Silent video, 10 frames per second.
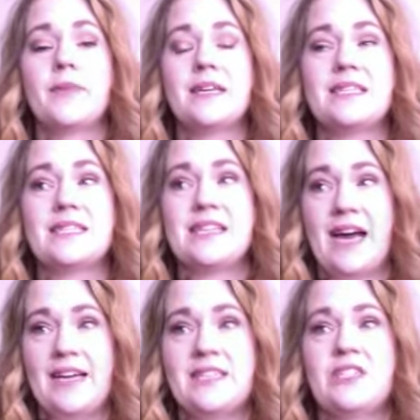It's
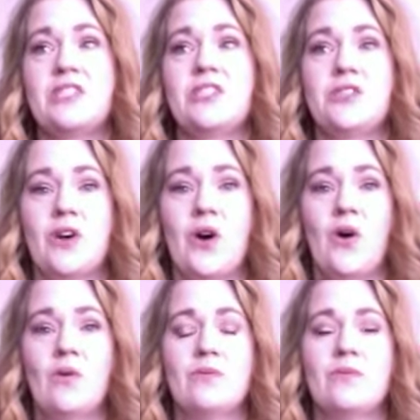nice to
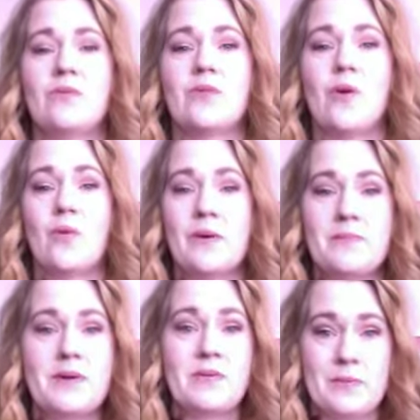know or
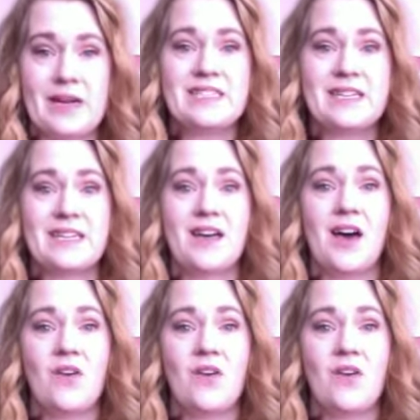be reminded